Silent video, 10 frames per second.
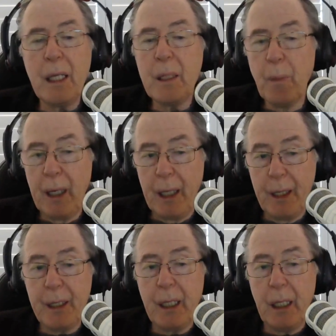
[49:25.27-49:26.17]
is my
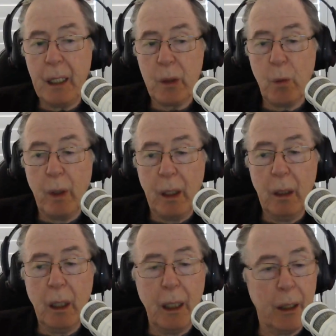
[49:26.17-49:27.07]
understanding as
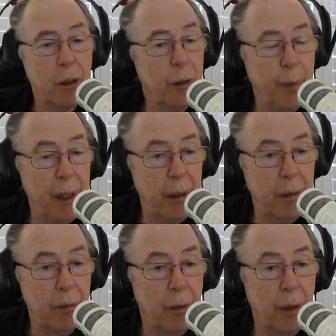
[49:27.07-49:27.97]
well. I could be
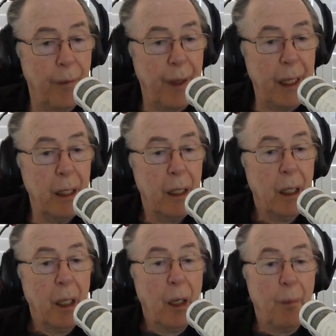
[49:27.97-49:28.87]
wrong on that.
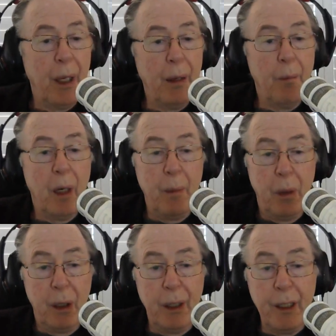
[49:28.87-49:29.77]
But my
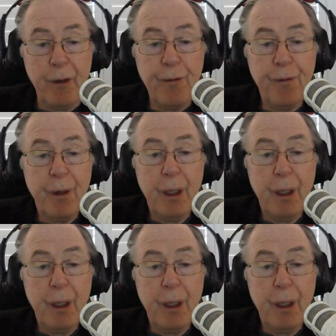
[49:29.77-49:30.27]
belief